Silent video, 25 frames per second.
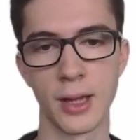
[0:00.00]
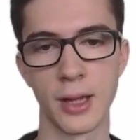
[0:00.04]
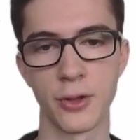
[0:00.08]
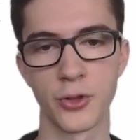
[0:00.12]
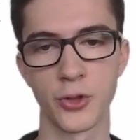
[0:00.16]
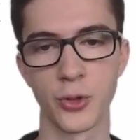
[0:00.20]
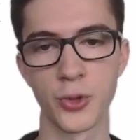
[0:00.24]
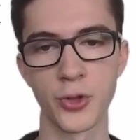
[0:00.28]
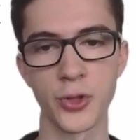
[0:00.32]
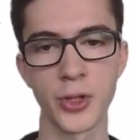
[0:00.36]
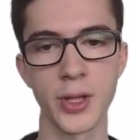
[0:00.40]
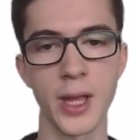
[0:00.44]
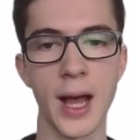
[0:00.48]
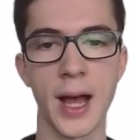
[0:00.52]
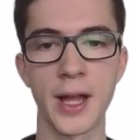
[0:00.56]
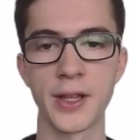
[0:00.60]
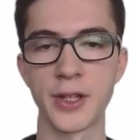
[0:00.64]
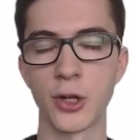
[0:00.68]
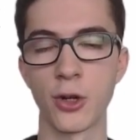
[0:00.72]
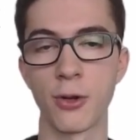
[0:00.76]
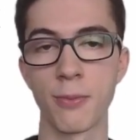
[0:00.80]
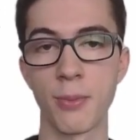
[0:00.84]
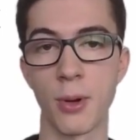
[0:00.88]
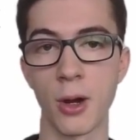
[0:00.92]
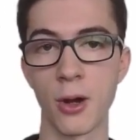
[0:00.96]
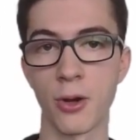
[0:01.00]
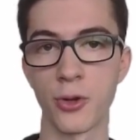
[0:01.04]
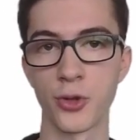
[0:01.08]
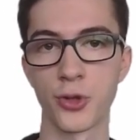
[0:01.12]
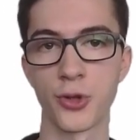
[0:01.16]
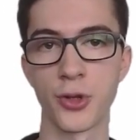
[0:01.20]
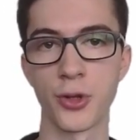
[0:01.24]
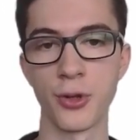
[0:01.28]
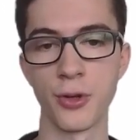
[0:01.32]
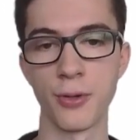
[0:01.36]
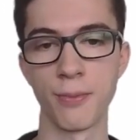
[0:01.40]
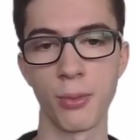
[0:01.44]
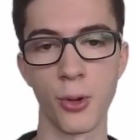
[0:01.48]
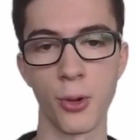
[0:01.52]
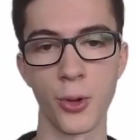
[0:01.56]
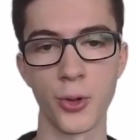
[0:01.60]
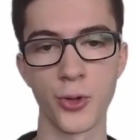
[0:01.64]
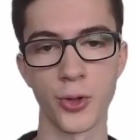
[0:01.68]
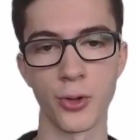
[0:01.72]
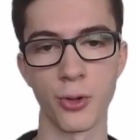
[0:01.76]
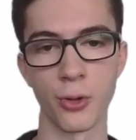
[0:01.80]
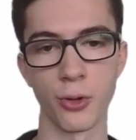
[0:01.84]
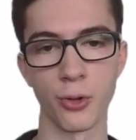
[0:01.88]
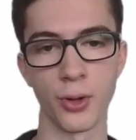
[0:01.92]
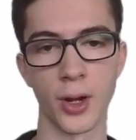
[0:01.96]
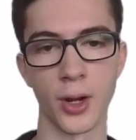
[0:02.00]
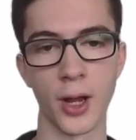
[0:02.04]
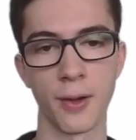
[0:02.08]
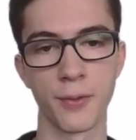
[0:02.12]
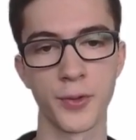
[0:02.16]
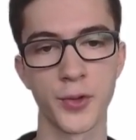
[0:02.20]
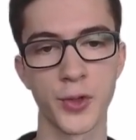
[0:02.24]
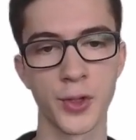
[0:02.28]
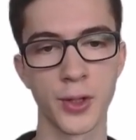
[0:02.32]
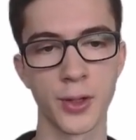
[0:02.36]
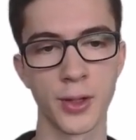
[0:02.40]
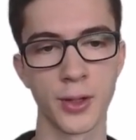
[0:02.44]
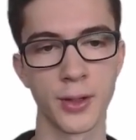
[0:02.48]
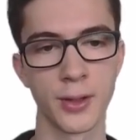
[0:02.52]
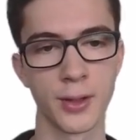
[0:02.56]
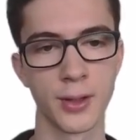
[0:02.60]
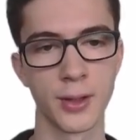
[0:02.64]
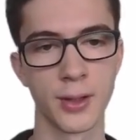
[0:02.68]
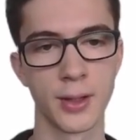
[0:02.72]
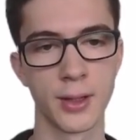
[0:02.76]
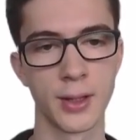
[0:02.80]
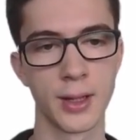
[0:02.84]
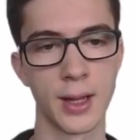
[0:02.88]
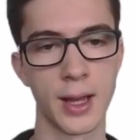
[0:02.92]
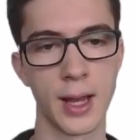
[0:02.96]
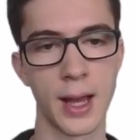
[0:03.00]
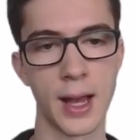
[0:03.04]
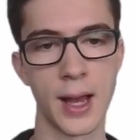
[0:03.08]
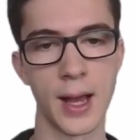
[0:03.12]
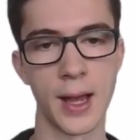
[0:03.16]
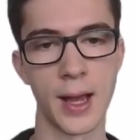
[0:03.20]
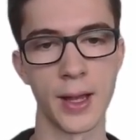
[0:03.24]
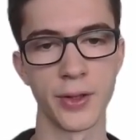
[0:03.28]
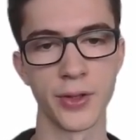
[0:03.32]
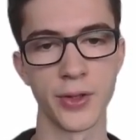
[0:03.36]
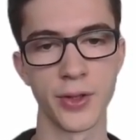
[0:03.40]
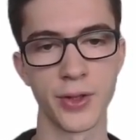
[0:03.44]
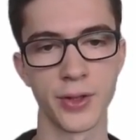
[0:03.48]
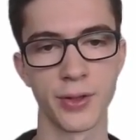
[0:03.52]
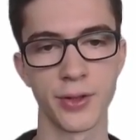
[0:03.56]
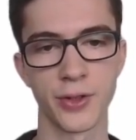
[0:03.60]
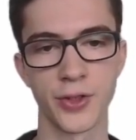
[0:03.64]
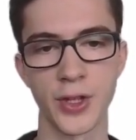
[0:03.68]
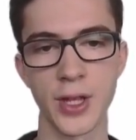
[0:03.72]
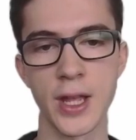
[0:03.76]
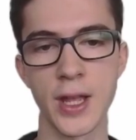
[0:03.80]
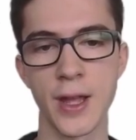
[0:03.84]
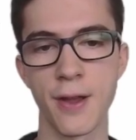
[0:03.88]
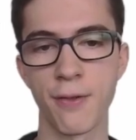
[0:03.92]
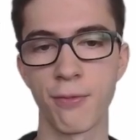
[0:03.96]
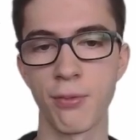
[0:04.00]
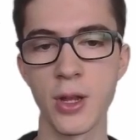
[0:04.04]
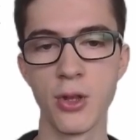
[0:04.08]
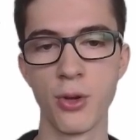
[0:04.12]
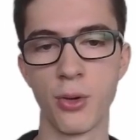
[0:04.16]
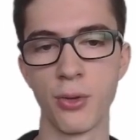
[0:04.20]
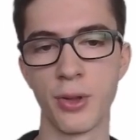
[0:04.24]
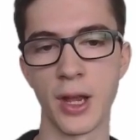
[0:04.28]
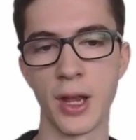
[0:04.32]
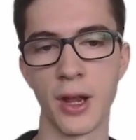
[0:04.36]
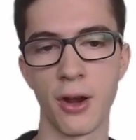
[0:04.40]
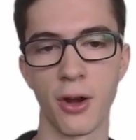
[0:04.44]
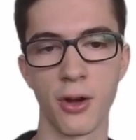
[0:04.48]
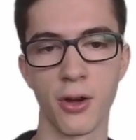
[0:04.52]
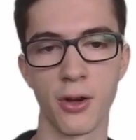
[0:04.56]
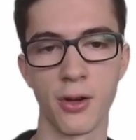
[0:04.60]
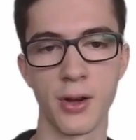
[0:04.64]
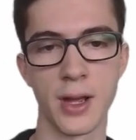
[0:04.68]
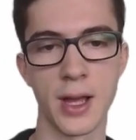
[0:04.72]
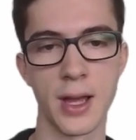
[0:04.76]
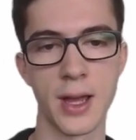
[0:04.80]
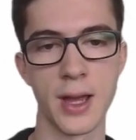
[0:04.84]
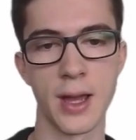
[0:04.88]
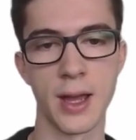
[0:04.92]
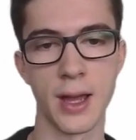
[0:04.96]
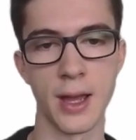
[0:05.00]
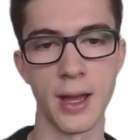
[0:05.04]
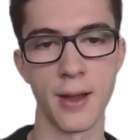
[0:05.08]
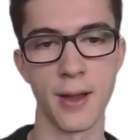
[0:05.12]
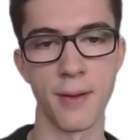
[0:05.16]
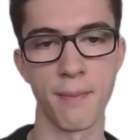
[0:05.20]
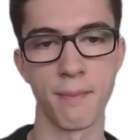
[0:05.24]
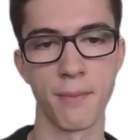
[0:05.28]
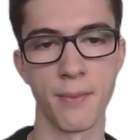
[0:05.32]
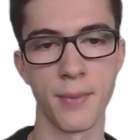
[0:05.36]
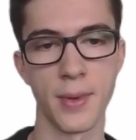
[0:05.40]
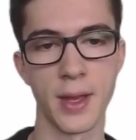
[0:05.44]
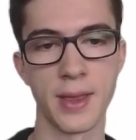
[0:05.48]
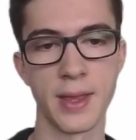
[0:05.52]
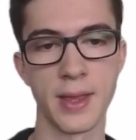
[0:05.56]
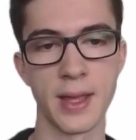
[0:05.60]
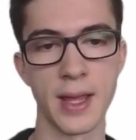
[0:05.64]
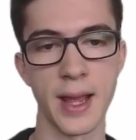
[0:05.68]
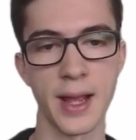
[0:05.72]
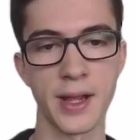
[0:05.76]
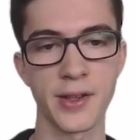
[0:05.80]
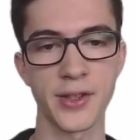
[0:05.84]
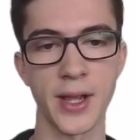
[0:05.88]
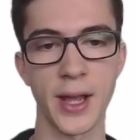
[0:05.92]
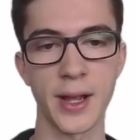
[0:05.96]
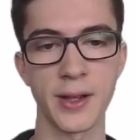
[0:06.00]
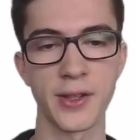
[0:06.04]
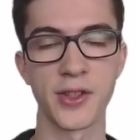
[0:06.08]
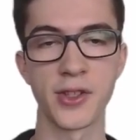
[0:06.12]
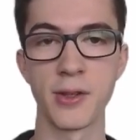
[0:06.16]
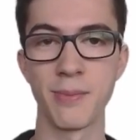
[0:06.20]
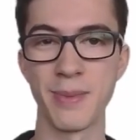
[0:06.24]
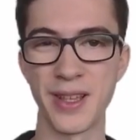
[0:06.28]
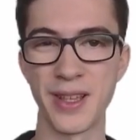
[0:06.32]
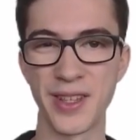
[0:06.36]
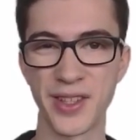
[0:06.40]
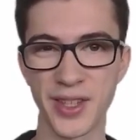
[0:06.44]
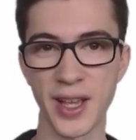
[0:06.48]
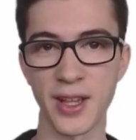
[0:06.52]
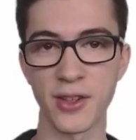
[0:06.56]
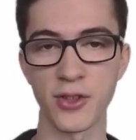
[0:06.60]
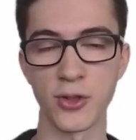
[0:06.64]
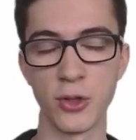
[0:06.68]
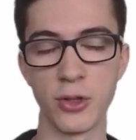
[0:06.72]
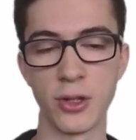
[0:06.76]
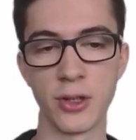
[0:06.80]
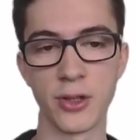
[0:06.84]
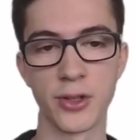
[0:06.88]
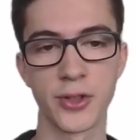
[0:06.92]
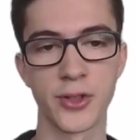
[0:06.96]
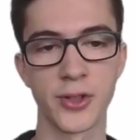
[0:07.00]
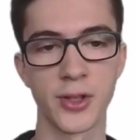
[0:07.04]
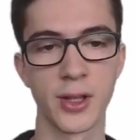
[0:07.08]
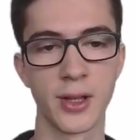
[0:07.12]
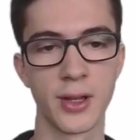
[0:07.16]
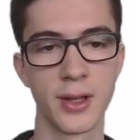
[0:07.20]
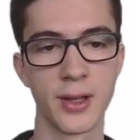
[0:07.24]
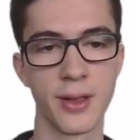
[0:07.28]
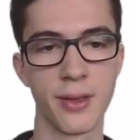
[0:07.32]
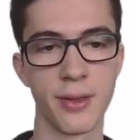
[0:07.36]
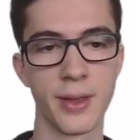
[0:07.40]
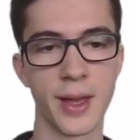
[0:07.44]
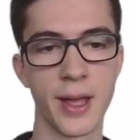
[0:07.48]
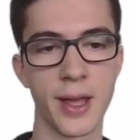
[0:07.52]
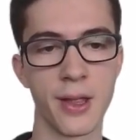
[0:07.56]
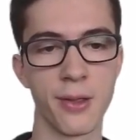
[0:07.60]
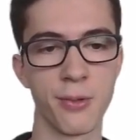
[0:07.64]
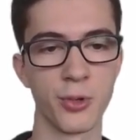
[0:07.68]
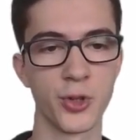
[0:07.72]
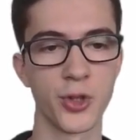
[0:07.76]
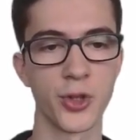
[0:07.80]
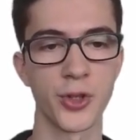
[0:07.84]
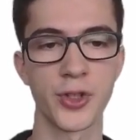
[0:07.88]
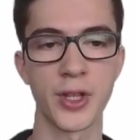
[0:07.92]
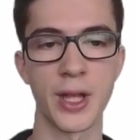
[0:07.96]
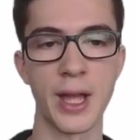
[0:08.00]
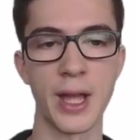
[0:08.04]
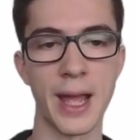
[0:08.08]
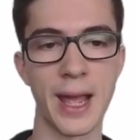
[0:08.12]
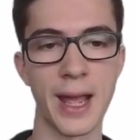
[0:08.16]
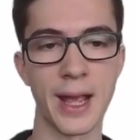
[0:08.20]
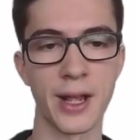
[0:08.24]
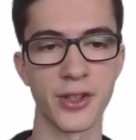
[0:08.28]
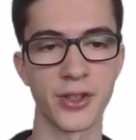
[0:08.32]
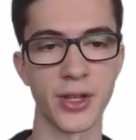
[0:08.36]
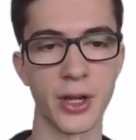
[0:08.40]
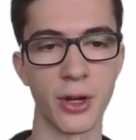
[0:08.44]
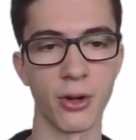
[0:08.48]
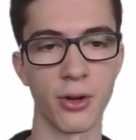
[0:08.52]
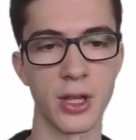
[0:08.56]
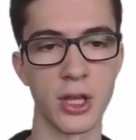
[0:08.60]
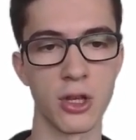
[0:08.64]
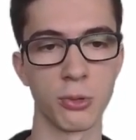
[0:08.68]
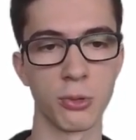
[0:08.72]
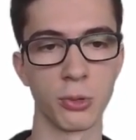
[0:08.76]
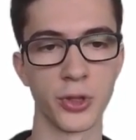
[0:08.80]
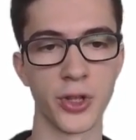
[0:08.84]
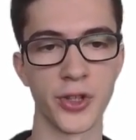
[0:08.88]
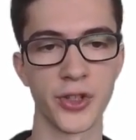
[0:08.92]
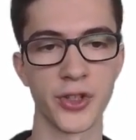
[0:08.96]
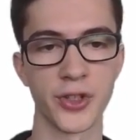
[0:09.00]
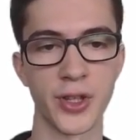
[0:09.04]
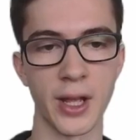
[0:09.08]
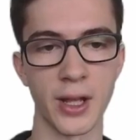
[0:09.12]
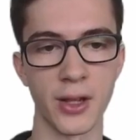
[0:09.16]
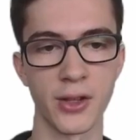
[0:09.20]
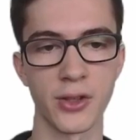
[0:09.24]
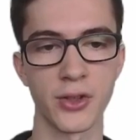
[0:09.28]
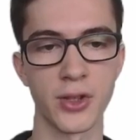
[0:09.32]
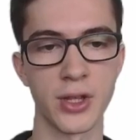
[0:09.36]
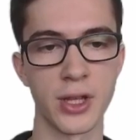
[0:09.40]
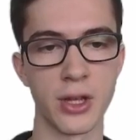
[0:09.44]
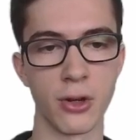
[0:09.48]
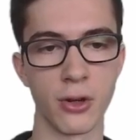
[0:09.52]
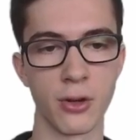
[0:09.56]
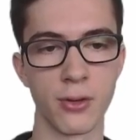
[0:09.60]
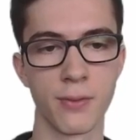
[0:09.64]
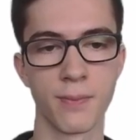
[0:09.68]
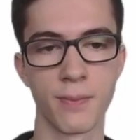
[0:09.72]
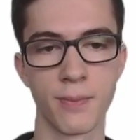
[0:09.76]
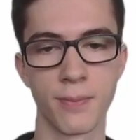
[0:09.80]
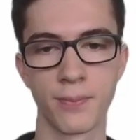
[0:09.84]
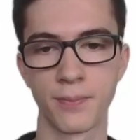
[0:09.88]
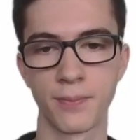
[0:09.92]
So it's going to add error bars to points on our graphs. And say if we know the error in the x-axis to be 6 units, then we just set x error equal to 6 here.